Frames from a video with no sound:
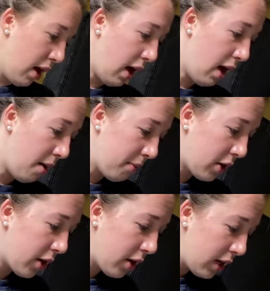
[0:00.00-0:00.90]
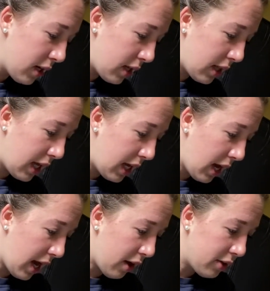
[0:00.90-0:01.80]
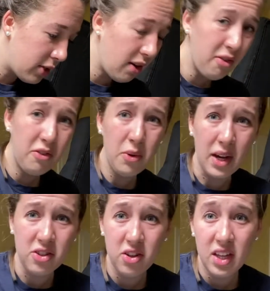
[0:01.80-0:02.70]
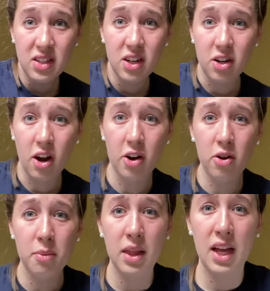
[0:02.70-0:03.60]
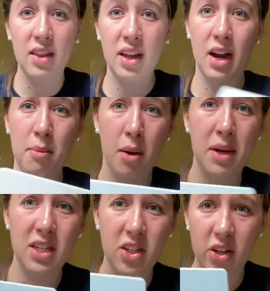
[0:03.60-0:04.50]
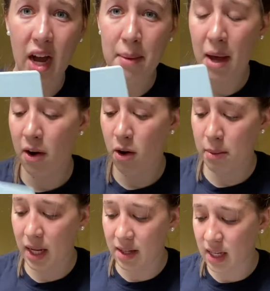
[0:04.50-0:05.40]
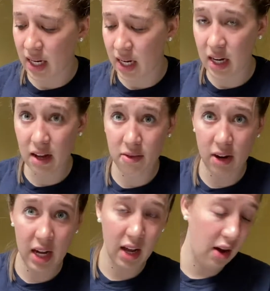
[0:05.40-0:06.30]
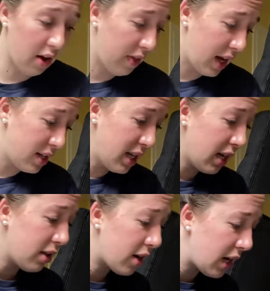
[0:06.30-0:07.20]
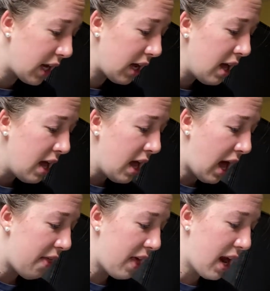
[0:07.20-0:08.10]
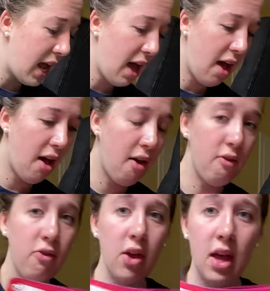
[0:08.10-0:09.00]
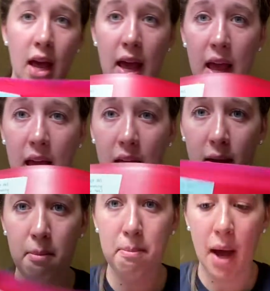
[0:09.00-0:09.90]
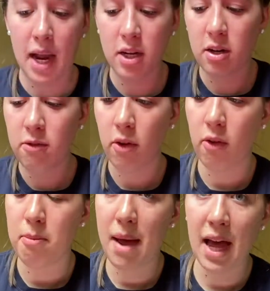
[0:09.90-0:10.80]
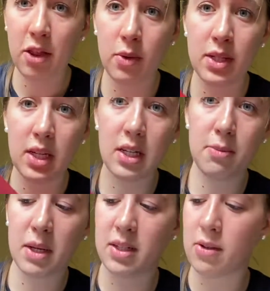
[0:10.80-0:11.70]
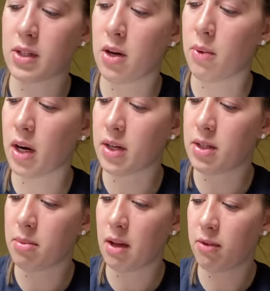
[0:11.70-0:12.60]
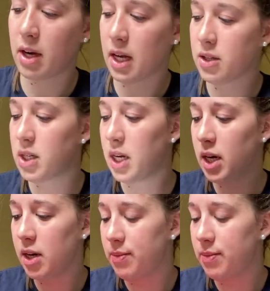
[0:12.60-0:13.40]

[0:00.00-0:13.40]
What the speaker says: Currently, I also have a few extra things that are not normally in there. I brought my teacher iPad home in case I needed it for any online tech learning. And then I have a binder full of math quizzes because I was gonna work on something for next year.